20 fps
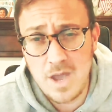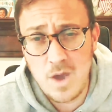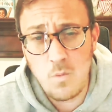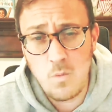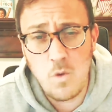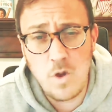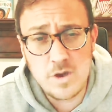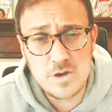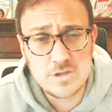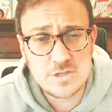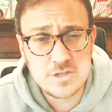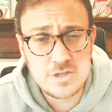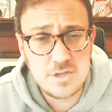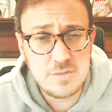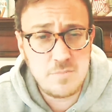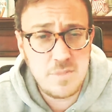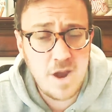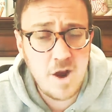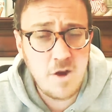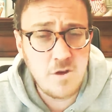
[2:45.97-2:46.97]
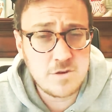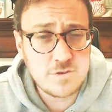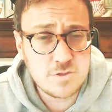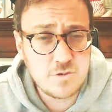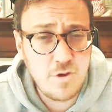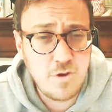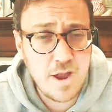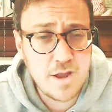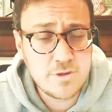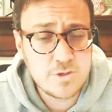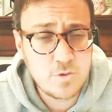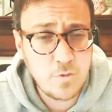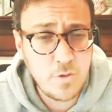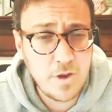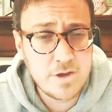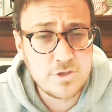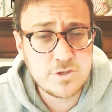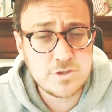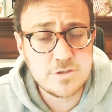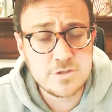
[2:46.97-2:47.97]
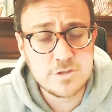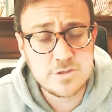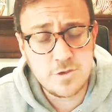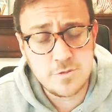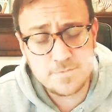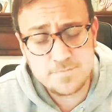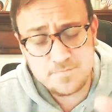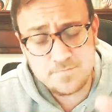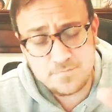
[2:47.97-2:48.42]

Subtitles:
I want to see Barron's graduation. So